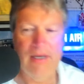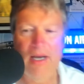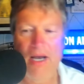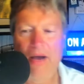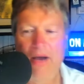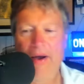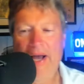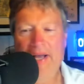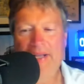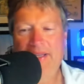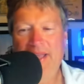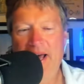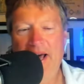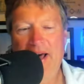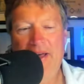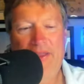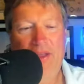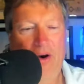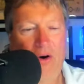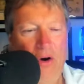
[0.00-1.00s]
All right,
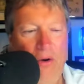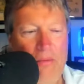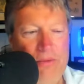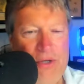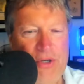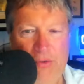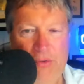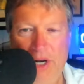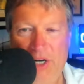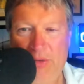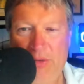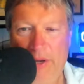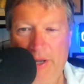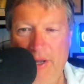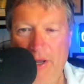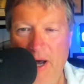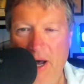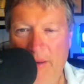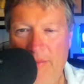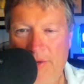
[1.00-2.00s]
down the home stretch
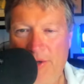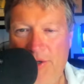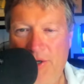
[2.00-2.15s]
we come.